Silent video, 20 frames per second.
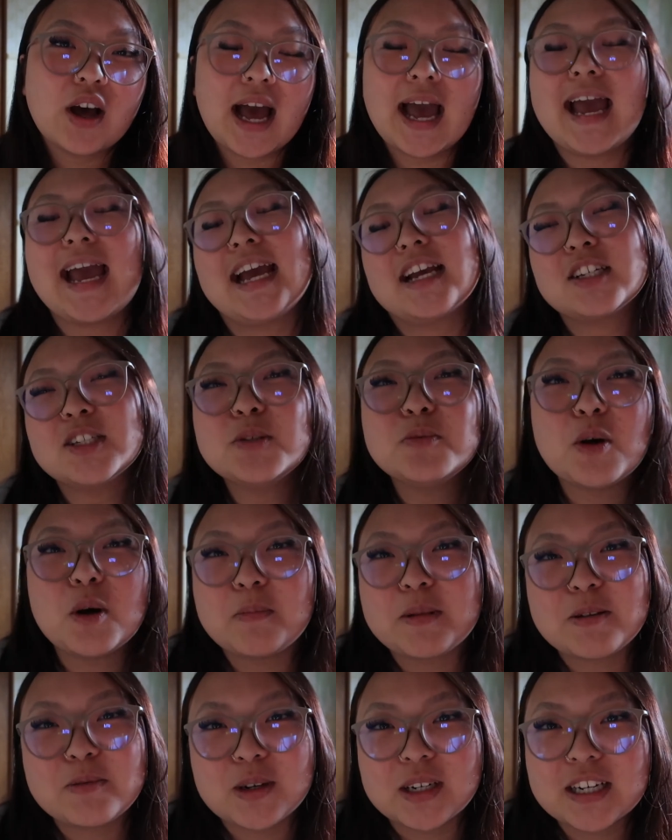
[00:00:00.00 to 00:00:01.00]
I actually won't
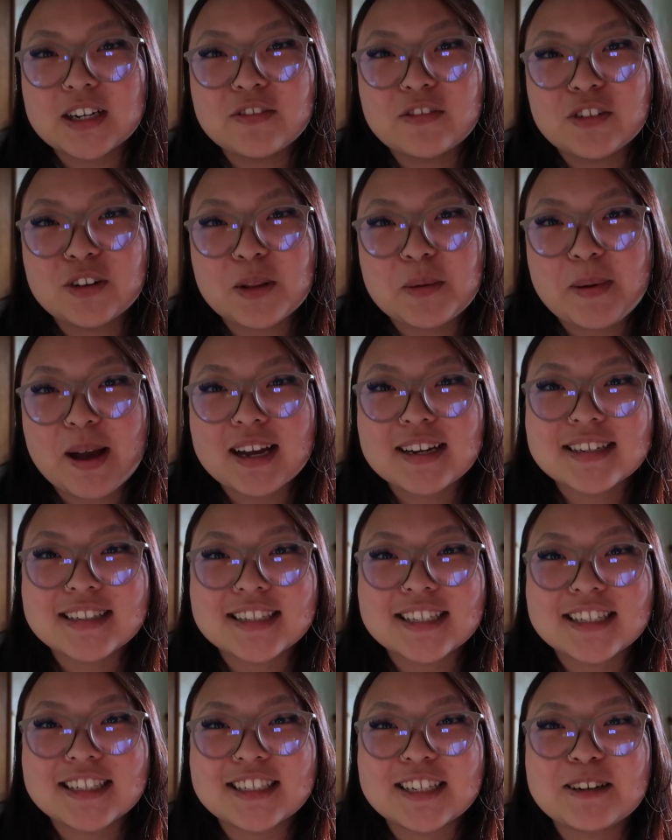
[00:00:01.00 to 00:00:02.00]
be running for the pageant
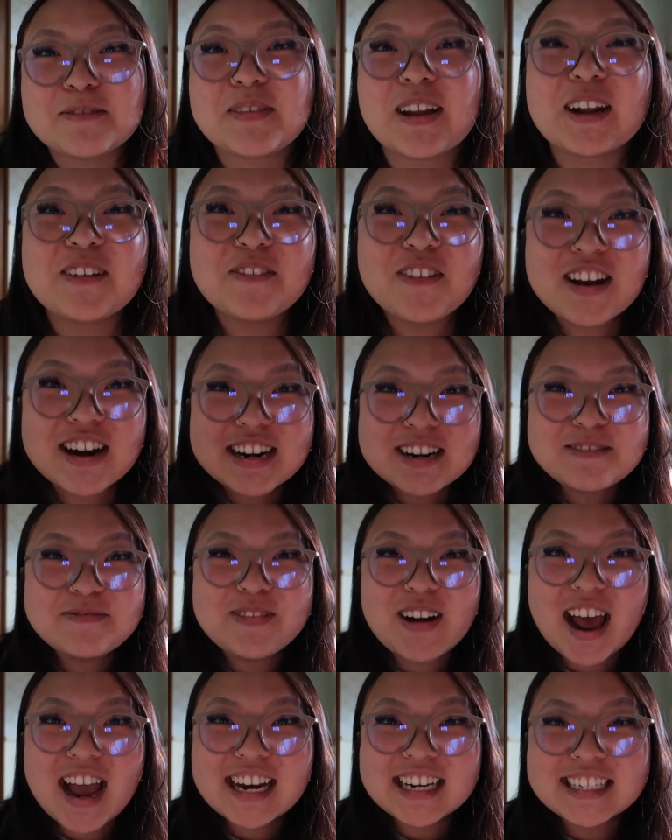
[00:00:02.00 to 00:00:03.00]
this year, but I wanted to
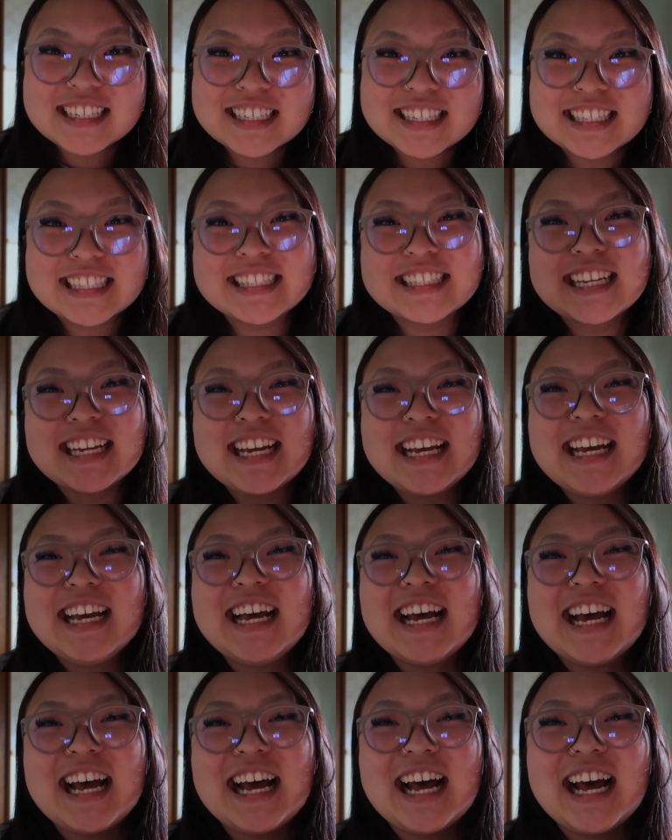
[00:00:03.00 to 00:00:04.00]
practice
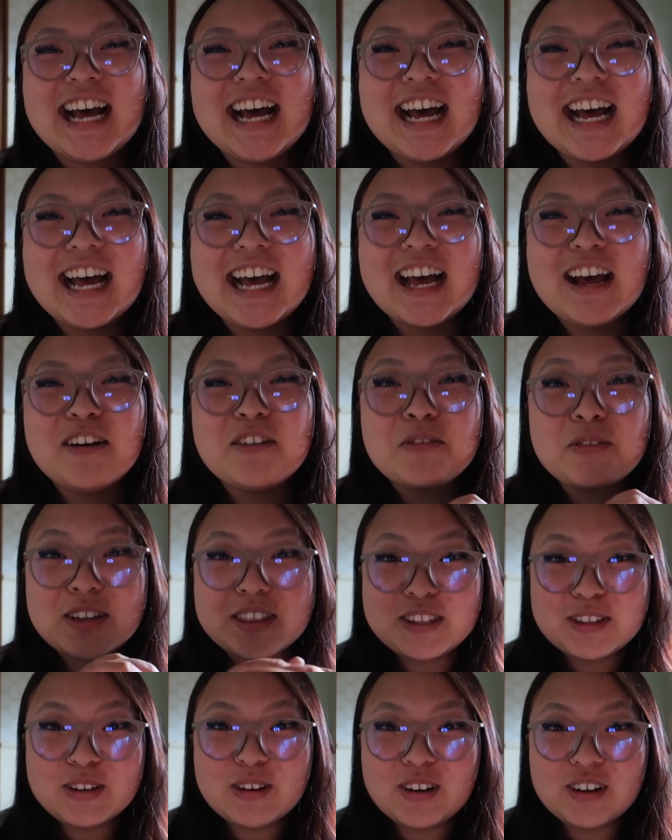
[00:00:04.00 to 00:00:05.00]
with
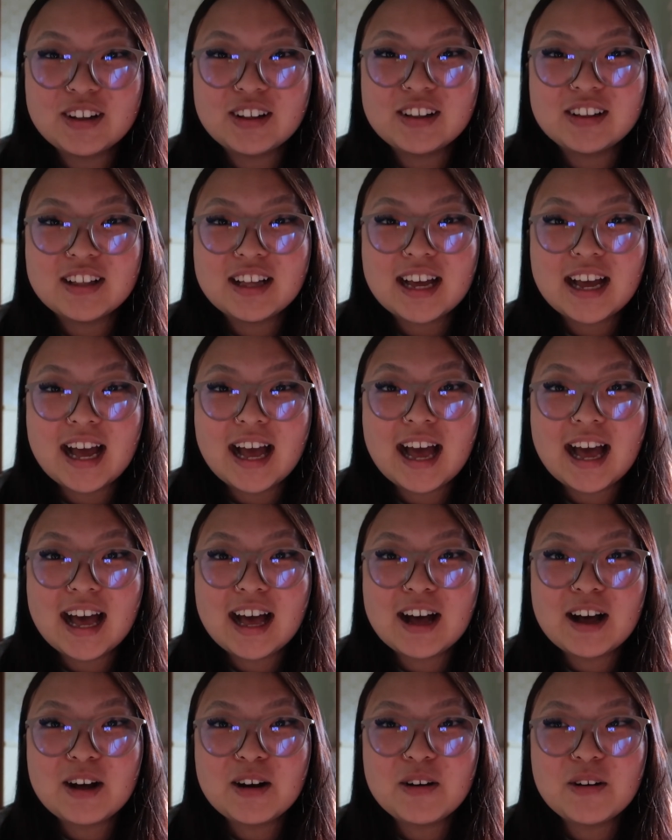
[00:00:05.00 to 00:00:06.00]
you all
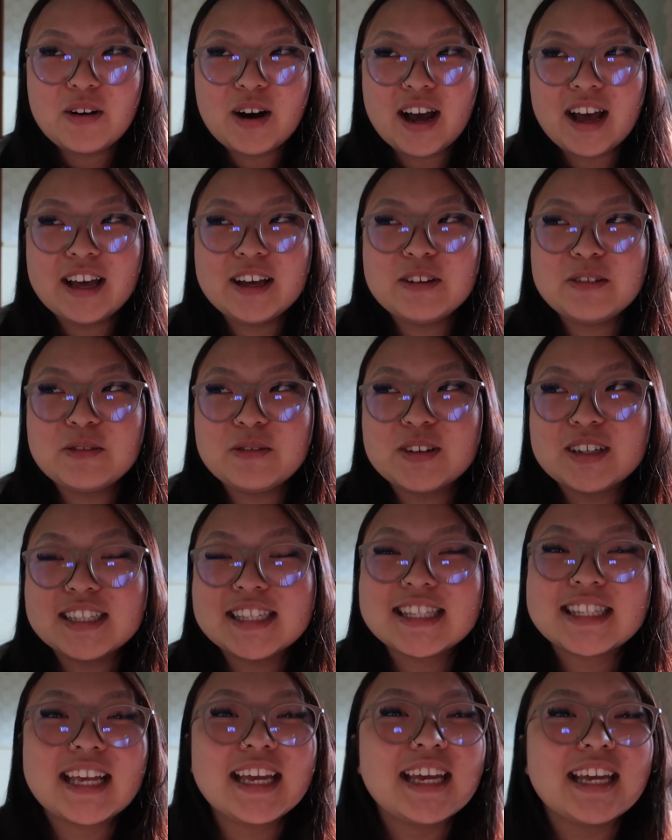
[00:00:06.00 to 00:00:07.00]
how I would
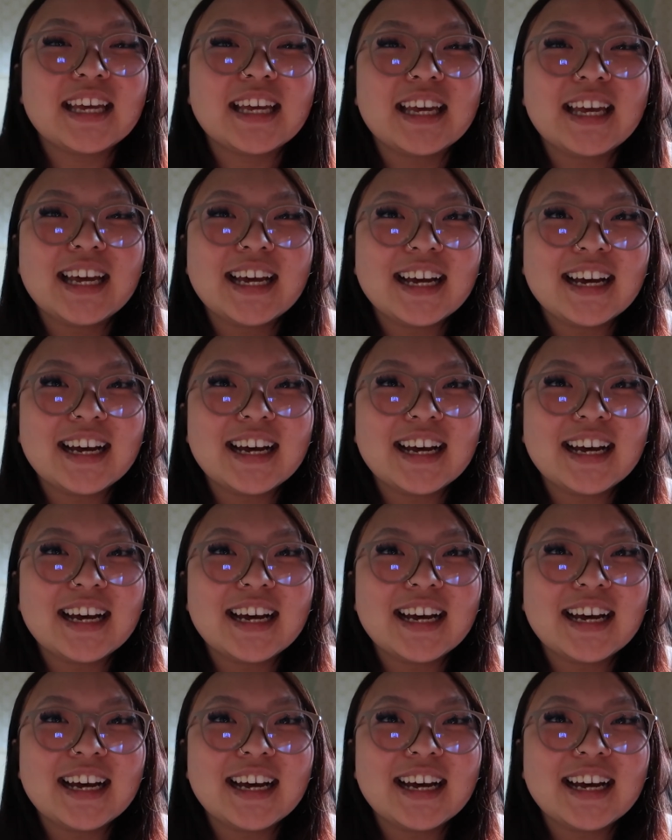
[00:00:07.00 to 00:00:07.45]
say it.